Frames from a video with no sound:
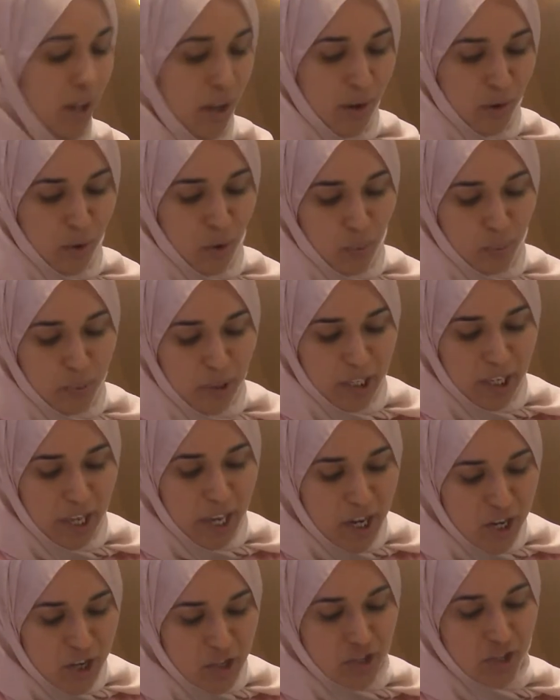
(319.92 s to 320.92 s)

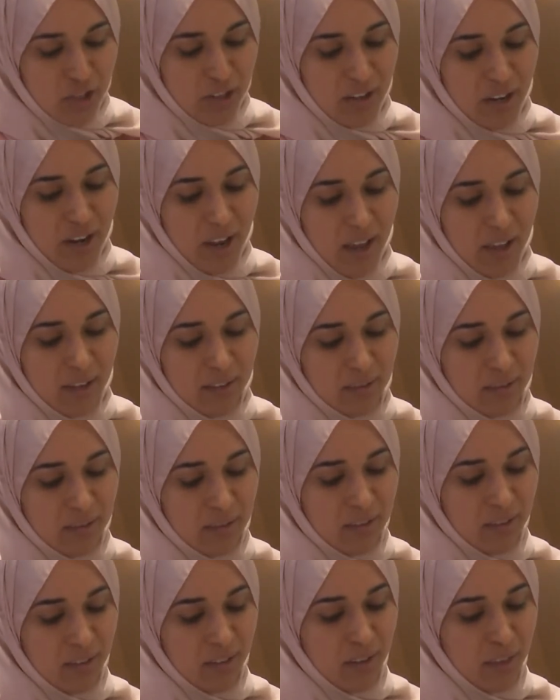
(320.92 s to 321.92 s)
complication and
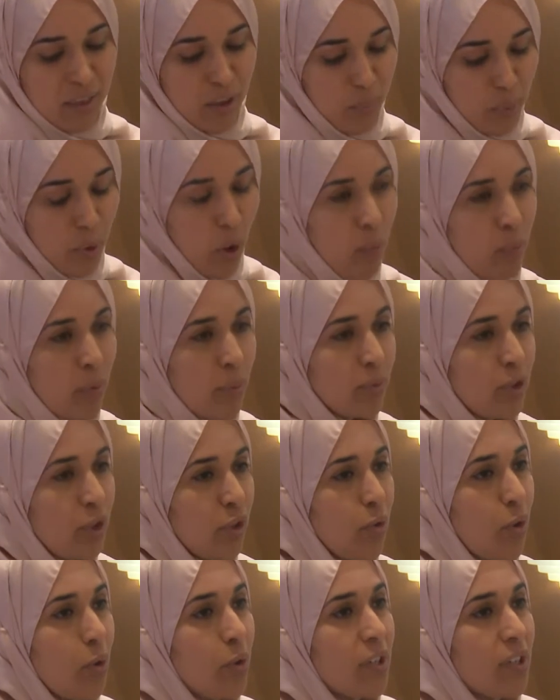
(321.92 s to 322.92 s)
the problem to
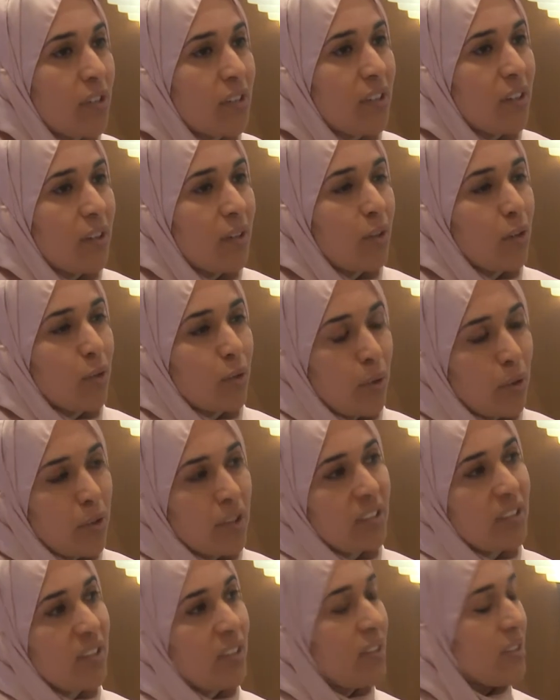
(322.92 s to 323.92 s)

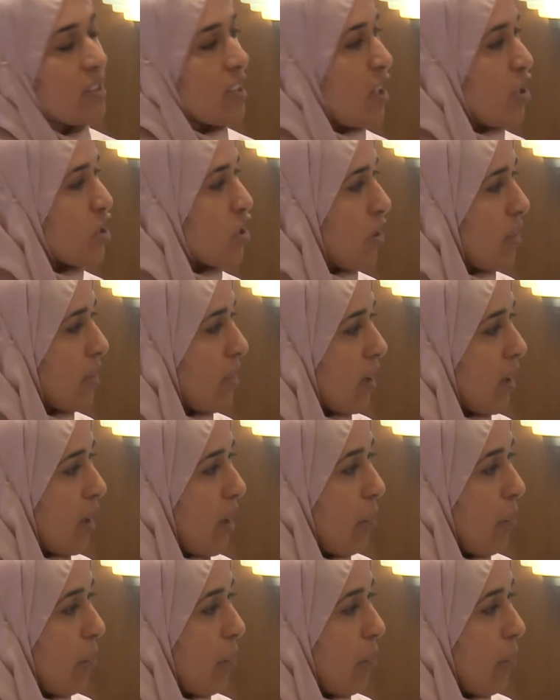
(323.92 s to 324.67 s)
concretization, the